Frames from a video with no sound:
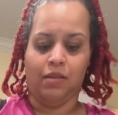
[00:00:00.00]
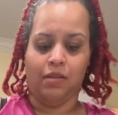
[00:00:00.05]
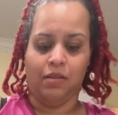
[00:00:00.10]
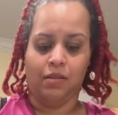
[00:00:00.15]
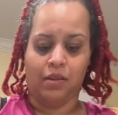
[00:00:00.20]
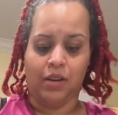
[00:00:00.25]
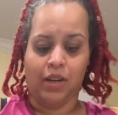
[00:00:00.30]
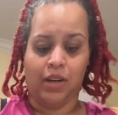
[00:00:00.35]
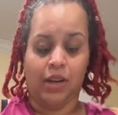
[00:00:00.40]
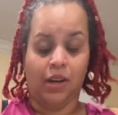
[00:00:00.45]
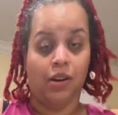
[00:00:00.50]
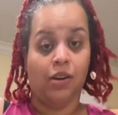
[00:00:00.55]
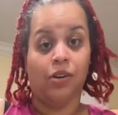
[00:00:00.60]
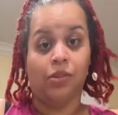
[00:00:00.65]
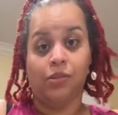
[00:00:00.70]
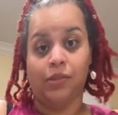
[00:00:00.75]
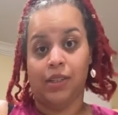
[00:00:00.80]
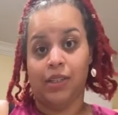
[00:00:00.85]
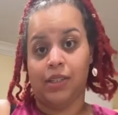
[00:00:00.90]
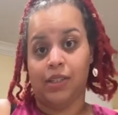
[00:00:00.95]
I need to
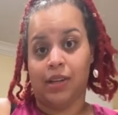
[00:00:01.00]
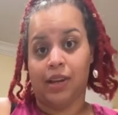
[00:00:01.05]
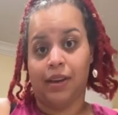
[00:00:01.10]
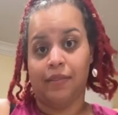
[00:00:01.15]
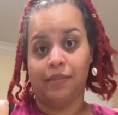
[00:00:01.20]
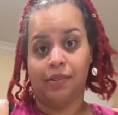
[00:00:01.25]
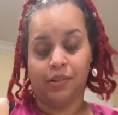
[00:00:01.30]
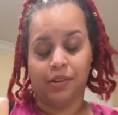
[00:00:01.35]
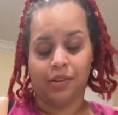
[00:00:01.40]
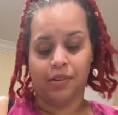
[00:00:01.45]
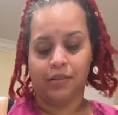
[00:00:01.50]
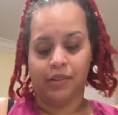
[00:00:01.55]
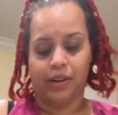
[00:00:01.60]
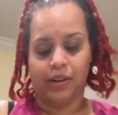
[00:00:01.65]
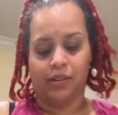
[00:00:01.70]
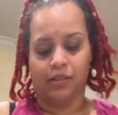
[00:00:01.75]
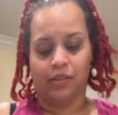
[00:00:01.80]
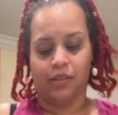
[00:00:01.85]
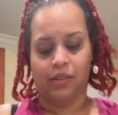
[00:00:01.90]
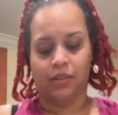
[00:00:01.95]
hold this knife
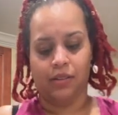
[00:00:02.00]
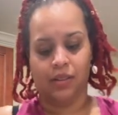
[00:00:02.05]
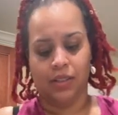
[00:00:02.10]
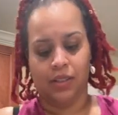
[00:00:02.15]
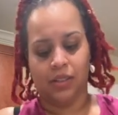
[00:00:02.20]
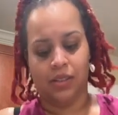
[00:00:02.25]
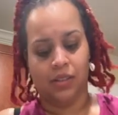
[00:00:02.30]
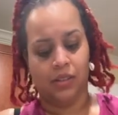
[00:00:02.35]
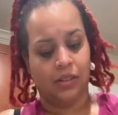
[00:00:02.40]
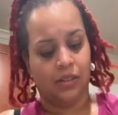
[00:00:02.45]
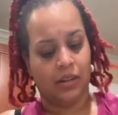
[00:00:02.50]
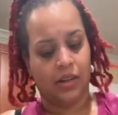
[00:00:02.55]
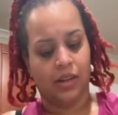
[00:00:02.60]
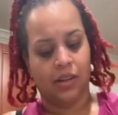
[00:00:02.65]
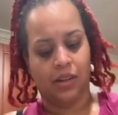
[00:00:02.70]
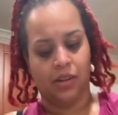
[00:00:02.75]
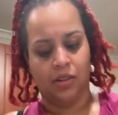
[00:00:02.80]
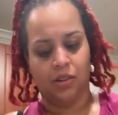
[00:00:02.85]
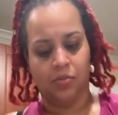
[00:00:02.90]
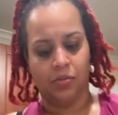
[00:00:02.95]
correctly because this is not how
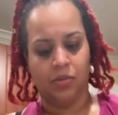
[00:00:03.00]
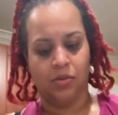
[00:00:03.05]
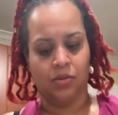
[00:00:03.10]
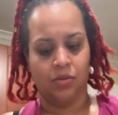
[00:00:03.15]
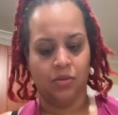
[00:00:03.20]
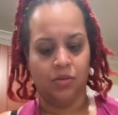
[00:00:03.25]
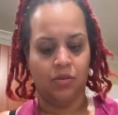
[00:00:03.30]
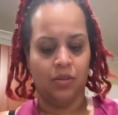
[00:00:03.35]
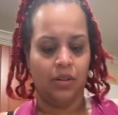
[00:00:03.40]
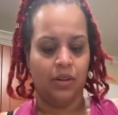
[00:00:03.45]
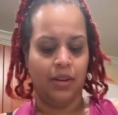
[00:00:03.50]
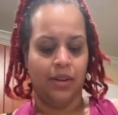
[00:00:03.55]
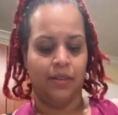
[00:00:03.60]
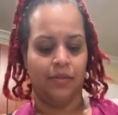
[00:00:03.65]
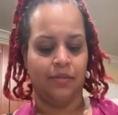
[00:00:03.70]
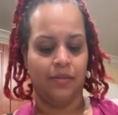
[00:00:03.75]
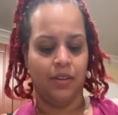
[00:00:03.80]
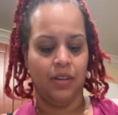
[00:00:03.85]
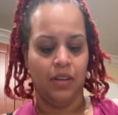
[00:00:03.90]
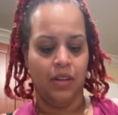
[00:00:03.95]
you're supposed to hold a
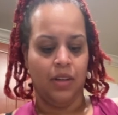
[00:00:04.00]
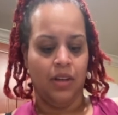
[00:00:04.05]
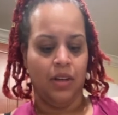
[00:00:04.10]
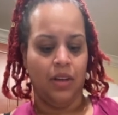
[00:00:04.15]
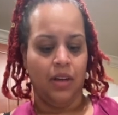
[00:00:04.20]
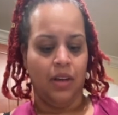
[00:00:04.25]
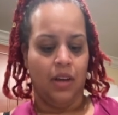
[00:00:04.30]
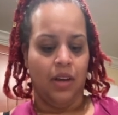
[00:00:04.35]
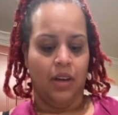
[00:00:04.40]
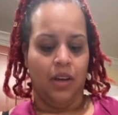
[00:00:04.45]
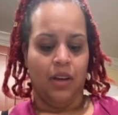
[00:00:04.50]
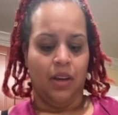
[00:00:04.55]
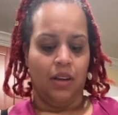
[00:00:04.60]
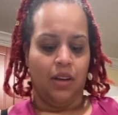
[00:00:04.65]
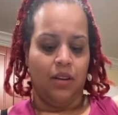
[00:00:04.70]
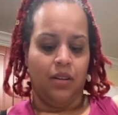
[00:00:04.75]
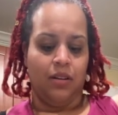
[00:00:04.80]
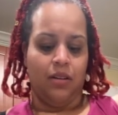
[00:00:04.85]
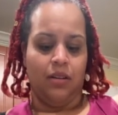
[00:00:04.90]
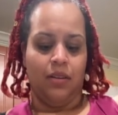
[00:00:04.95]

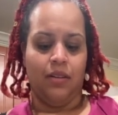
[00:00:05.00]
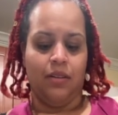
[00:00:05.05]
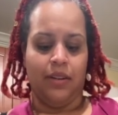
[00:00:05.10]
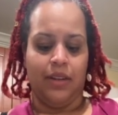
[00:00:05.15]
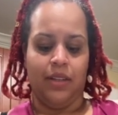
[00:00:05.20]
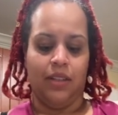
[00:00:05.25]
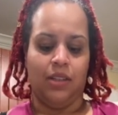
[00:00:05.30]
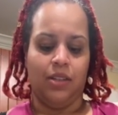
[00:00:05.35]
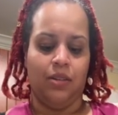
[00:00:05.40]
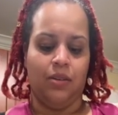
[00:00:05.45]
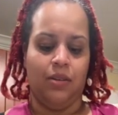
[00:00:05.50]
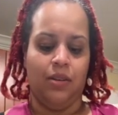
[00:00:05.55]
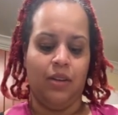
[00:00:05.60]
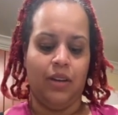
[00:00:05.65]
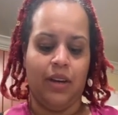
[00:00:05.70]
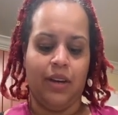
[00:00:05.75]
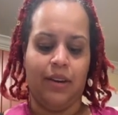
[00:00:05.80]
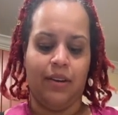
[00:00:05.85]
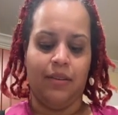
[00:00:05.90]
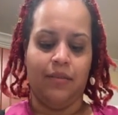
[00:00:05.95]
knife. All right, so you
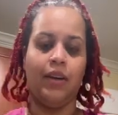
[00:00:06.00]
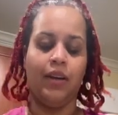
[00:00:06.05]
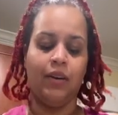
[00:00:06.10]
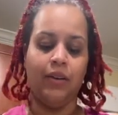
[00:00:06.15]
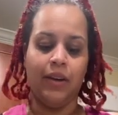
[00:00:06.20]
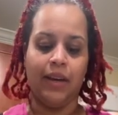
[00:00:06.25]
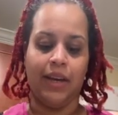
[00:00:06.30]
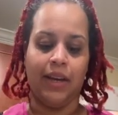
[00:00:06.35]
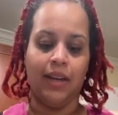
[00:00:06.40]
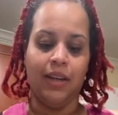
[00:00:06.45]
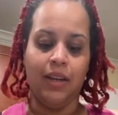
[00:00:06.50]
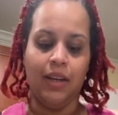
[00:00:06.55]
have, okay.